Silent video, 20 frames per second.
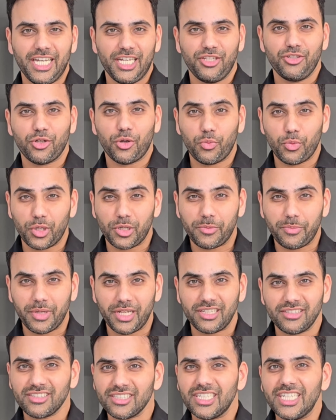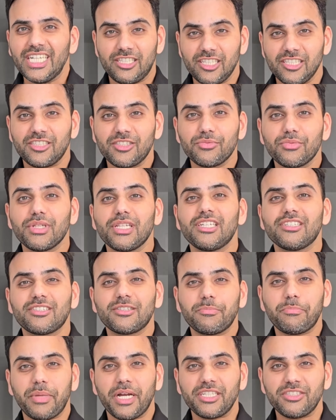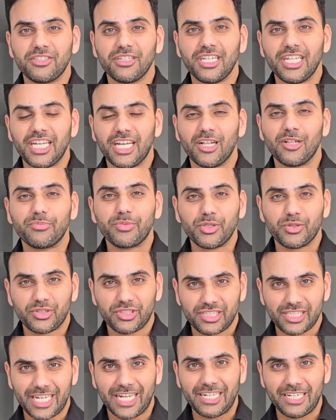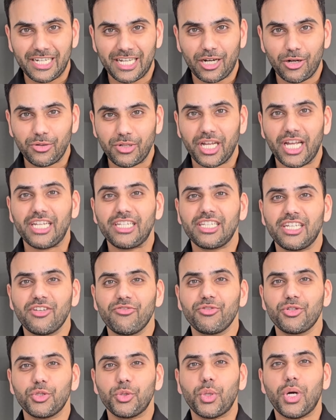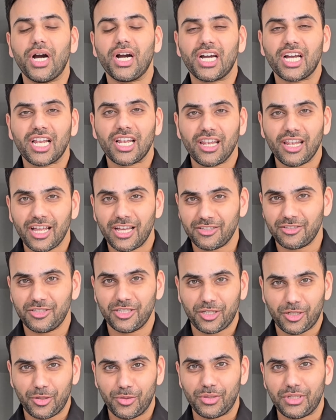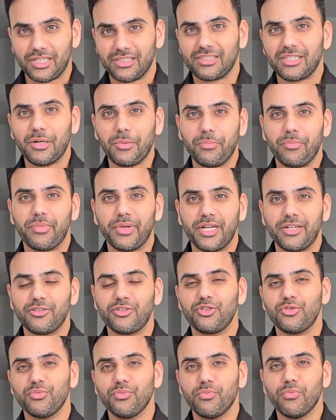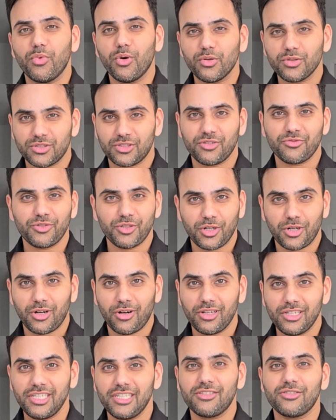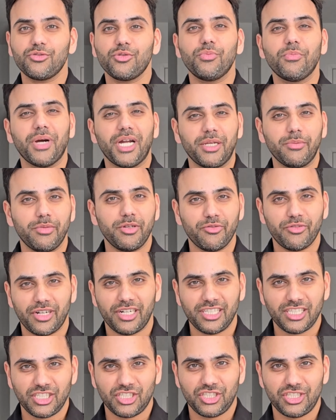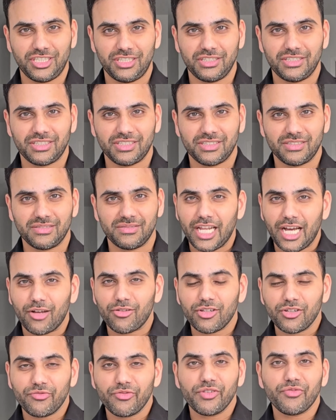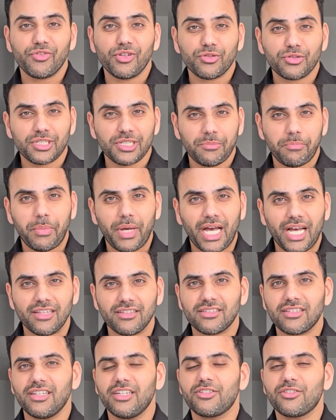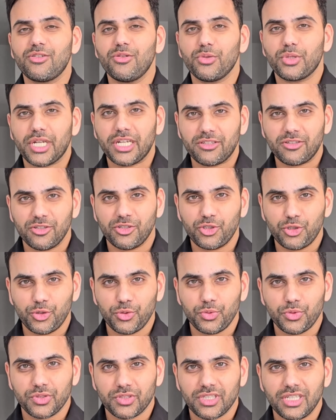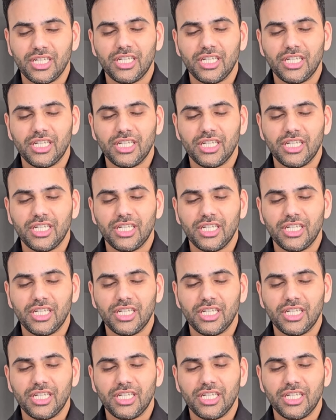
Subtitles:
in your workplace. This will especially help you stand out and give you a classic look as compared to most of your colleagues who might be wearing jeans. Now that we've looked at pants, let's look at the shoes.